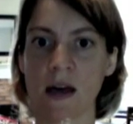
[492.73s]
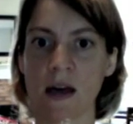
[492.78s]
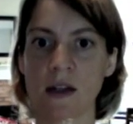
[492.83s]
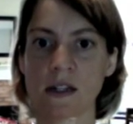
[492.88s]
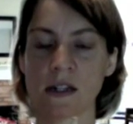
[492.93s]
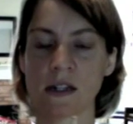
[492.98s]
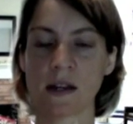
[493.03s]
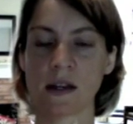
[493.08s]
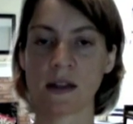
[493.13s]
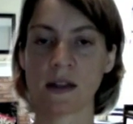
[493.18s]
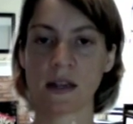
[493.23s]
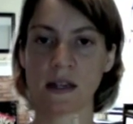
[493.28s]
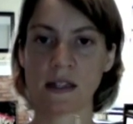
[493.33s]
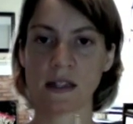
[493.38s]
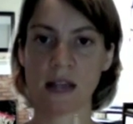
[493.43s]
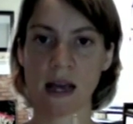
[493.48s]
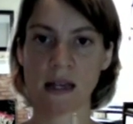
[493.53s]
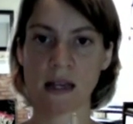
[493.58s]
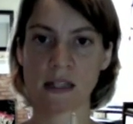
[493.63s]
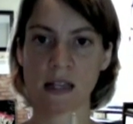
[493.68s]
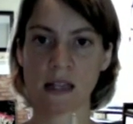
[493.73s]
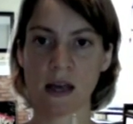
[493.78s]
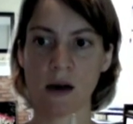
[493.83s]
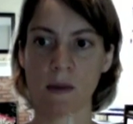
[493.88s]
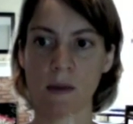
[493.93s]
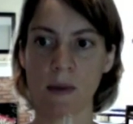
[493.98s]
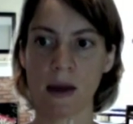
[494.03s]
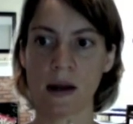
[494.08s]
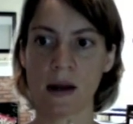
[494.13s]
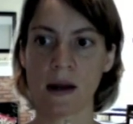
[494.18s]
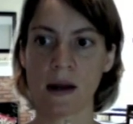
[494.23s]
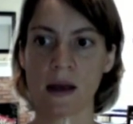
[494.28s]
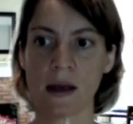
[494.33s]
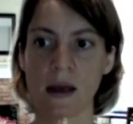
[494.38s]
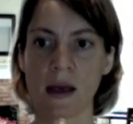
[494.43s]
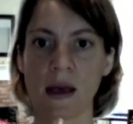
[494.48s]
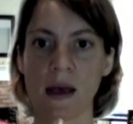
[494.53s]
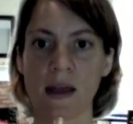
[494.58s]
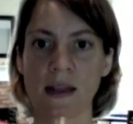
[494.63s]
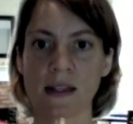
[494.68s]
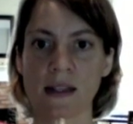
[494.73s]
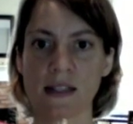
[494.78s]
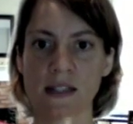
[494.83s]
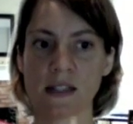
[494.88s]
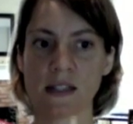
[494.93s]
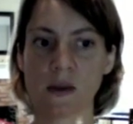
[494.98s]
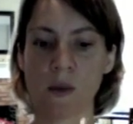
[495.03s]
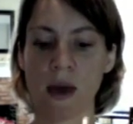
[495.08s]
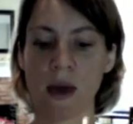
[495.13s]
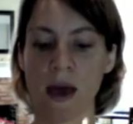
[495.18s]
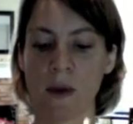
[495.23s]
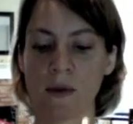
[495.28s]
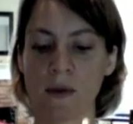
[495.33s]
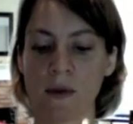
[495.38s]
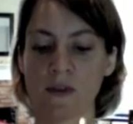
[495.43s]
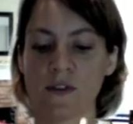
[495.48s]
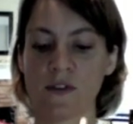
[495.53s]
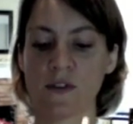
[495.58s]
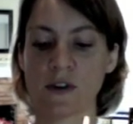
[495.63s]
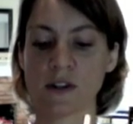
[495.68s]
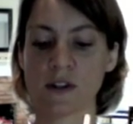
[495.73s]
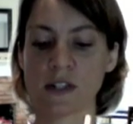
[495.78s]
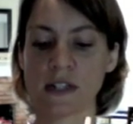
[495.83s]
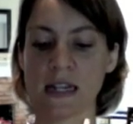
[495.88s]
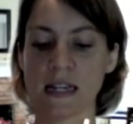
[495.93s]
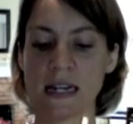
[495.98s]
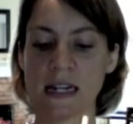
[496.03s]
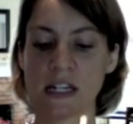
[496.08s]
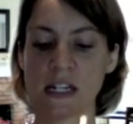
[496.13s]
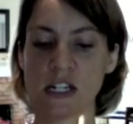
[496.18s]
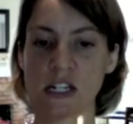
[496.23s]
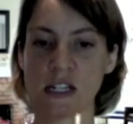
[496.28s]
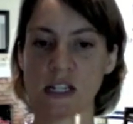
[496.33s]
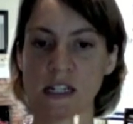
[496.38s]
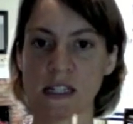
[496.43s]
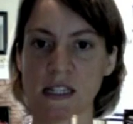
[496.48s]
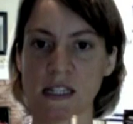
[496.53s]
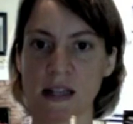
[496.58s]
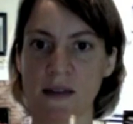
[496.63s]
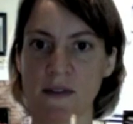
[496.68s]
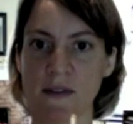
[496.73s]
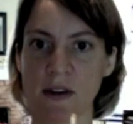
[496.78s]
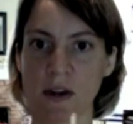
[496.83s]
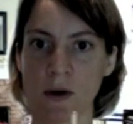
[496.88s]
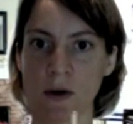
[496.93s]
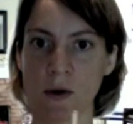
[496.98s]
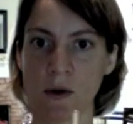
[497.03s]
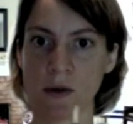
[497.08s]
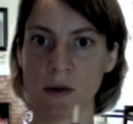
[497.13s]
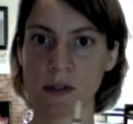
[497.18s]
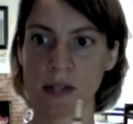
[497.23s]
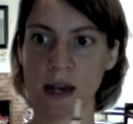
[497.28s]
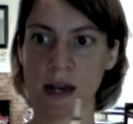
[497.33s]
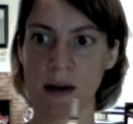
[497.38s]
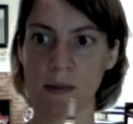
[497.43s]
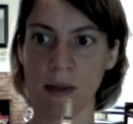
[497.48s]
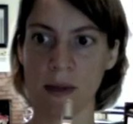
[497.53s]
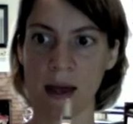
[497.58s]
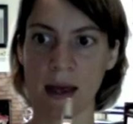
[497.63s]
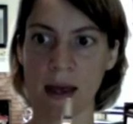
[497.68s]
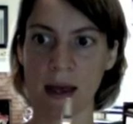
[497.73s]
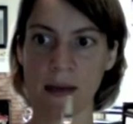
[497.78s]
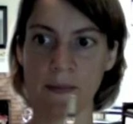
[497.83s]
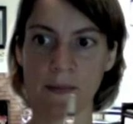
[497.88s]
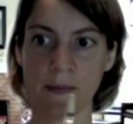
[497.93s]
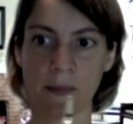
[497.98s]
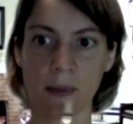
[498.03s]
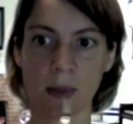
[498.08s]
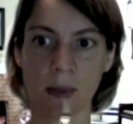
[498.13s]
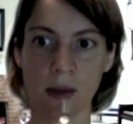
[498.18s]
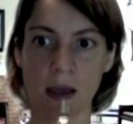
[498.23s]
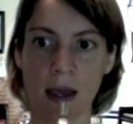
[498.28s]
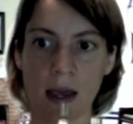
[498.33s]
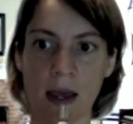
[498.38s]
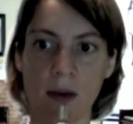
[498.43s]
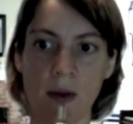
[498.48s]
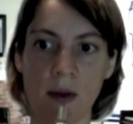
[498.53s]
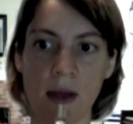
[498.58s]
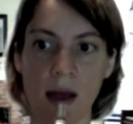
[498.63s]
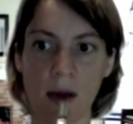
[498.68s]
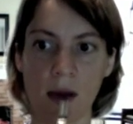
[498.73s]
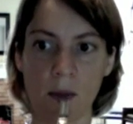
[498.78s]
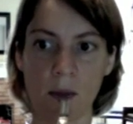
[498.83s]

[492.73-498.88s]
It's not the exact scale, but this is the way I would first teach the 7-year-olds how to play. Okay, here we go.